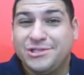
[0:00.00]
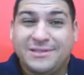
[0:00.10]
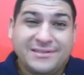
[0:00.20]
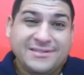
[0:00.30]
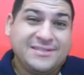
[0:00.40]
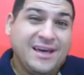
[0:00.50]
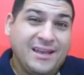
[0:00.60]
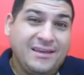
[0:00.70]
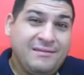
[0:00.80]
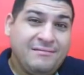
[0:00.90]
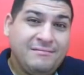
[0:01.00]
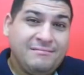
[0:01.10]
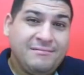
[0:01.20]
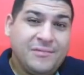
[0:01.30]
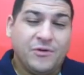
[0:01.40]
doesn't study.
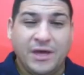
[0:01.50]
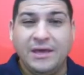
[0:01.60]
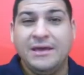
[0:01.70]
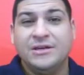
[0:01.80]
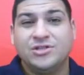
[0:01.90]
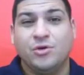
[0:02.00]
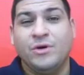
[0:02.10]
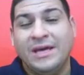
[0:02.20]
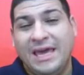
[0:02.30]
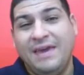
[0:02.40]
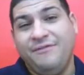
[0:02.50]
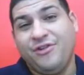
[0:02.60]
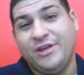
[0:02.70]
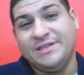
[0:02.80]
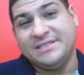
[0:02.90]
Okay? So if
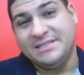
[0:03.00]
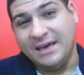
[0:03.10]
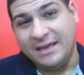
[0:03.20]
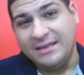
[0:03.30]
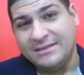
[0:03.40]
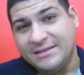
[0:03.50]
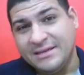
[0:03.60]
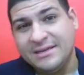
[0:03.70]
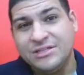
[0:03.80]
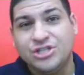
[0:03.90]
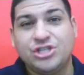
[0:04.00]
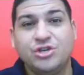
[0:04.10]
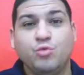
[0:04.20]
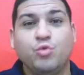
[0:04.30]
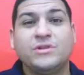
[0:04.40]
she studied,
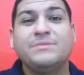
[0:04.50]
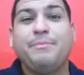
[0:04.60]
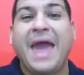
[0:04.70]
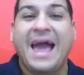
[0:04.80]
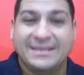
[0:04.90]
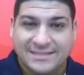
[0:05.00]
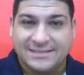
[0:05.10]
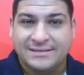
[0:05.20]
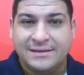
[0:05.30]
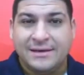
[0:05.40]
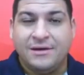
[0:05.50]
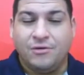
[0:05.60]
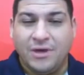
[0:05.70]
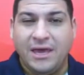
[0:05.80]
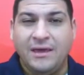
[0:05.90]
she would pass.
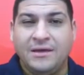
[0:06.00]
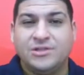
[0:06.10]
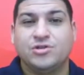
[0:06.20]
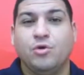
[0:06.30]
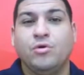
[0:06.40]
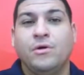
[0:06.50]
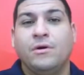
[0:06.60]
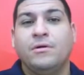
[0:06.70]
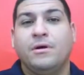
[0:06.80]
Okay? So